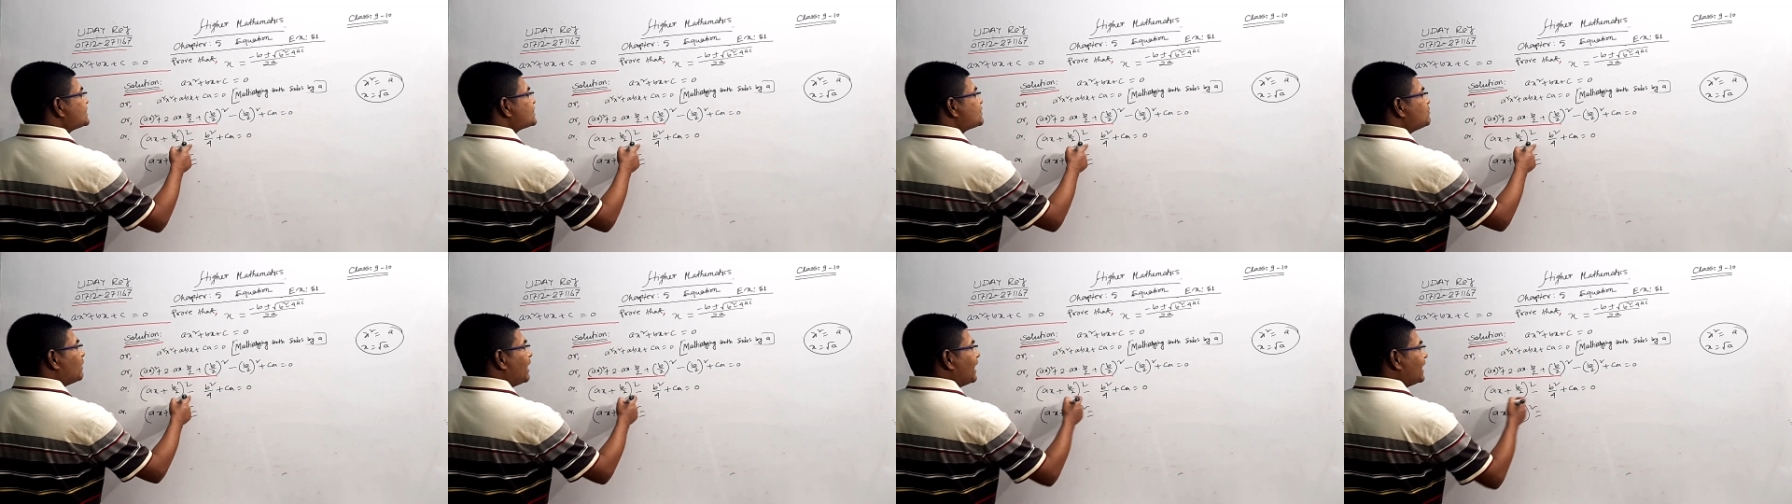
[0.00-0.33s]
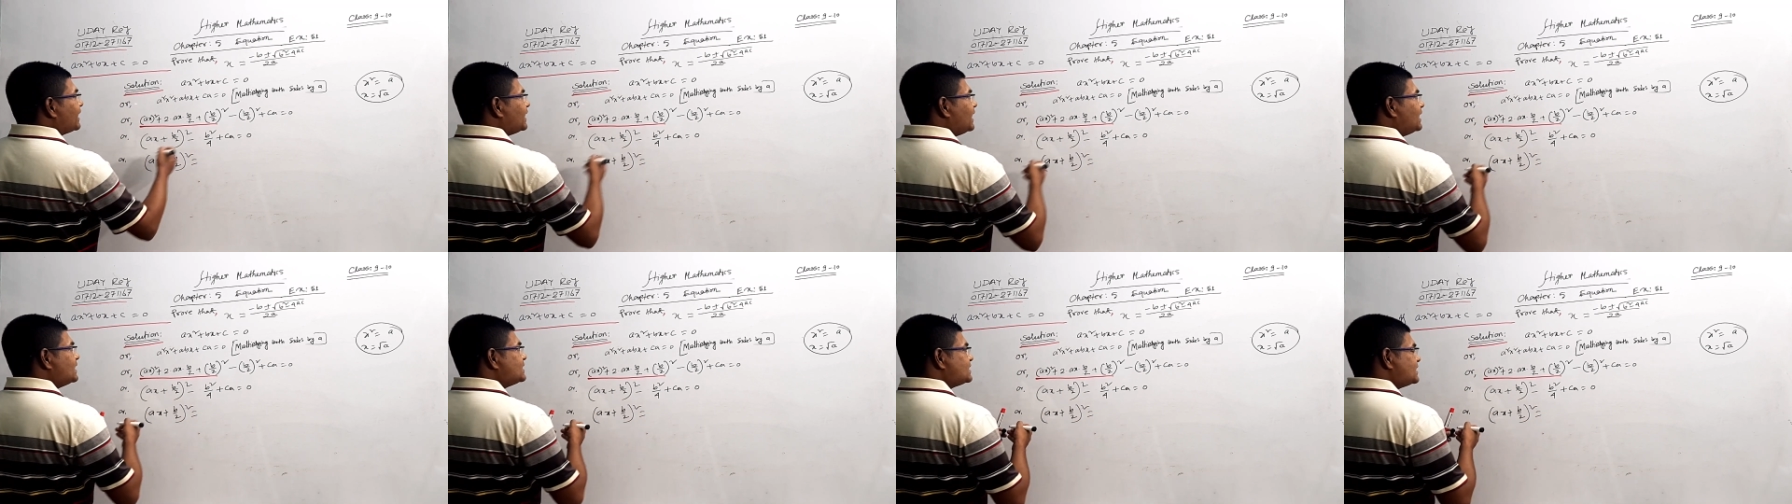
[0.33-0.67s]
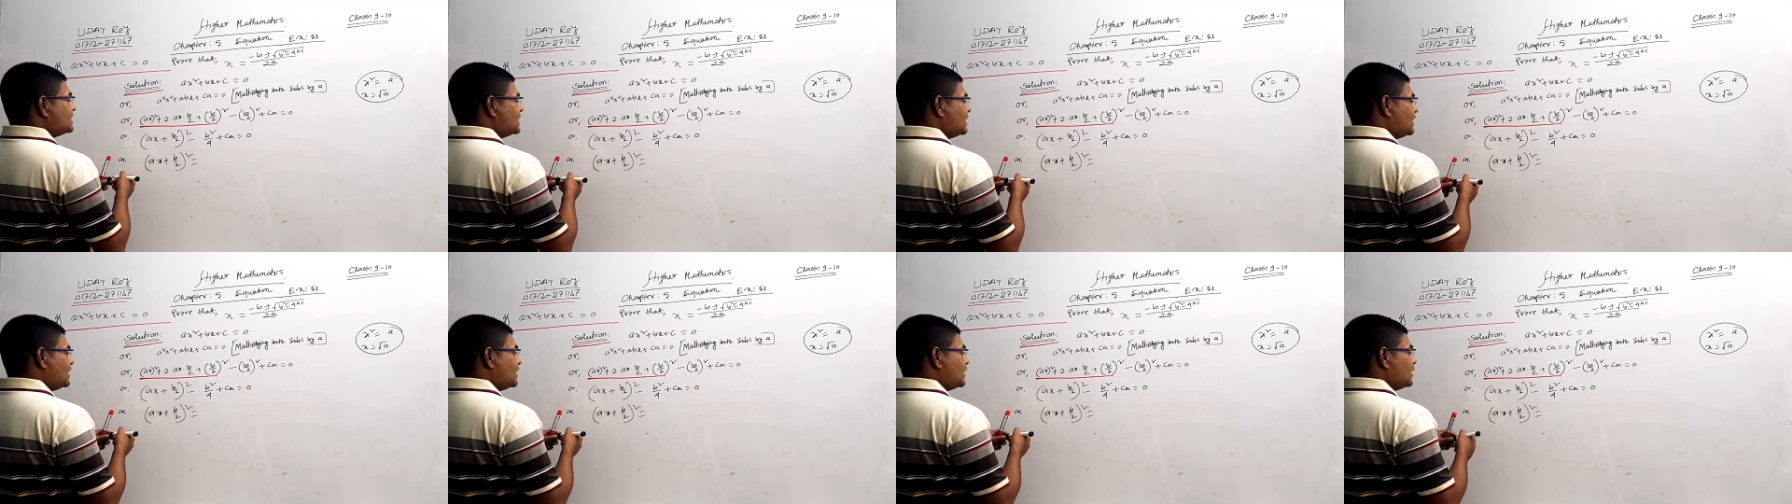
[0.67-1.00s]
is minus,
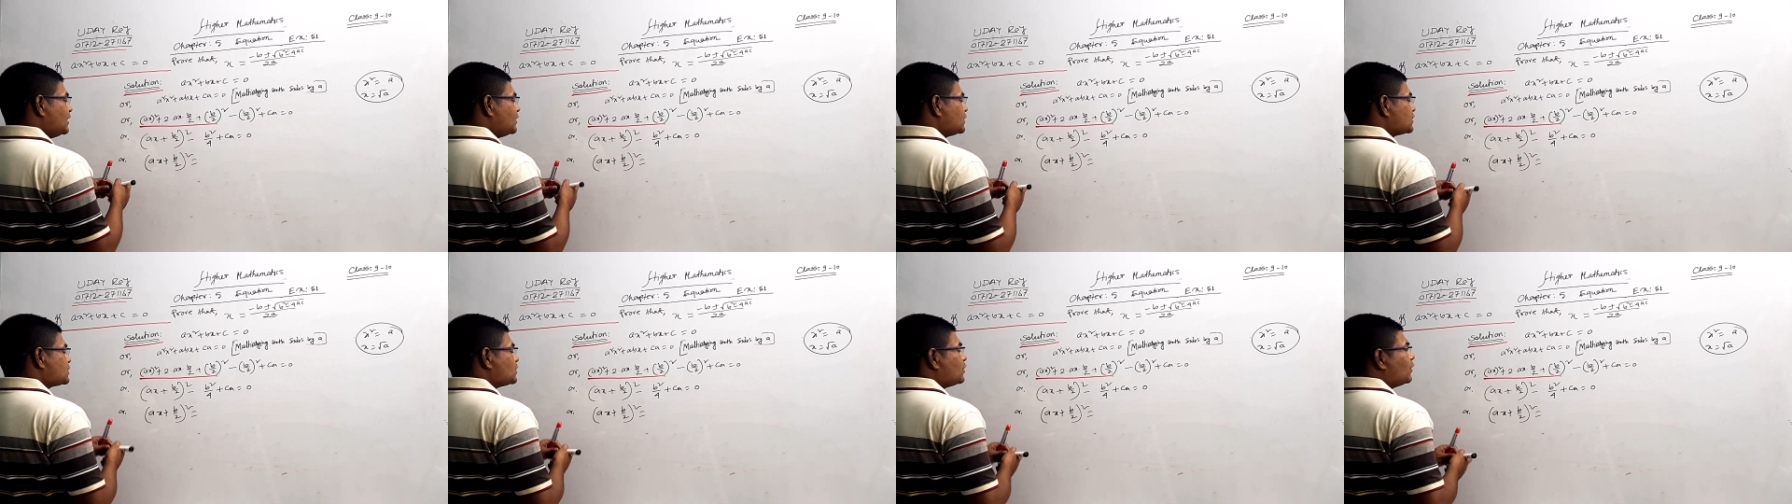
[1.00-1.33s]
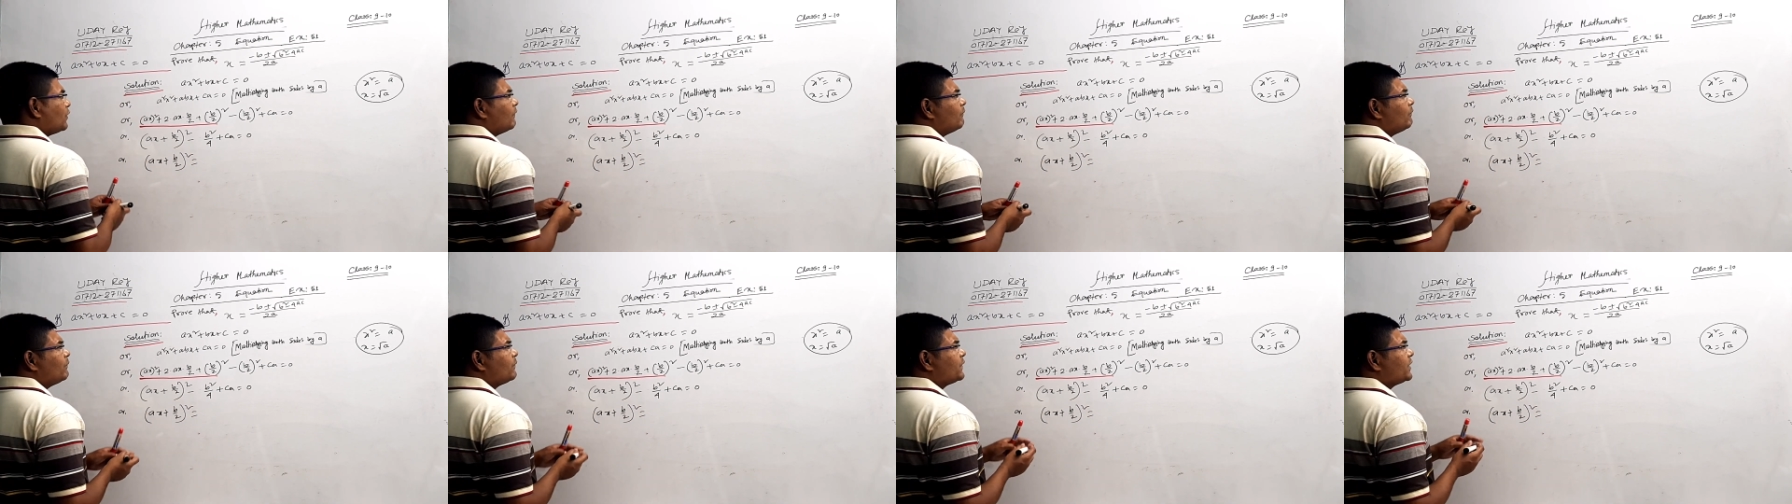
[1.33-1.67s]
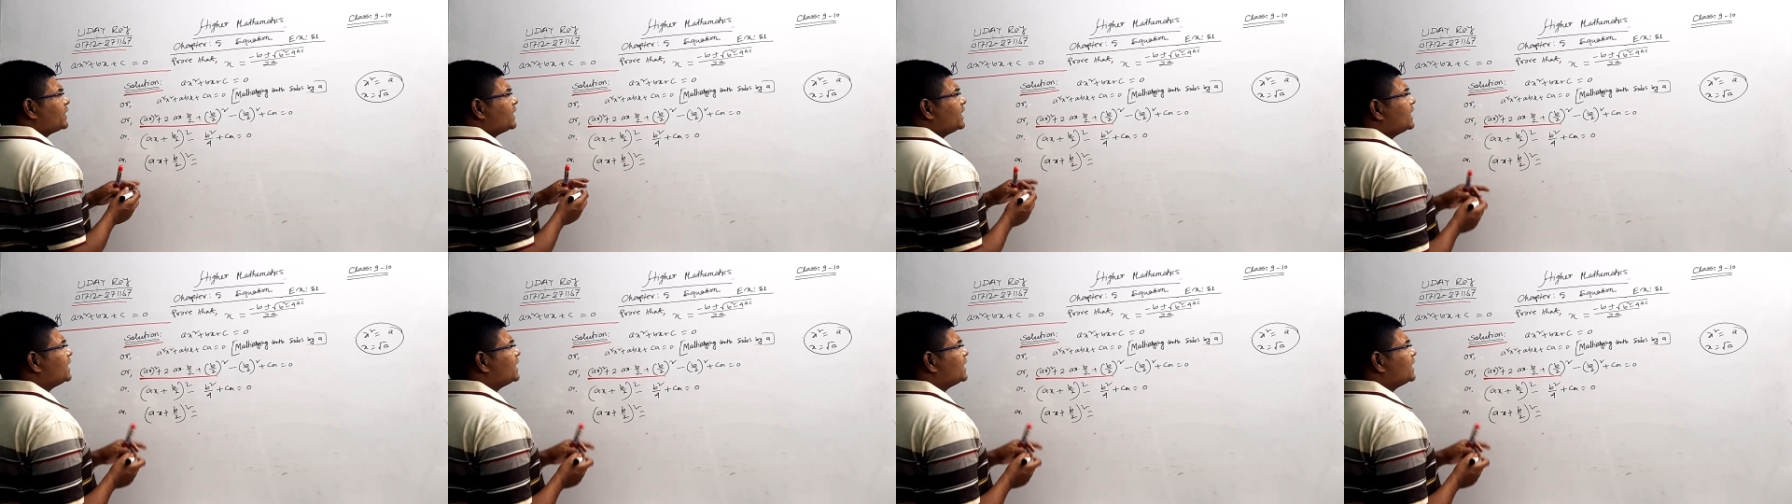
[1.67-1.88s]
so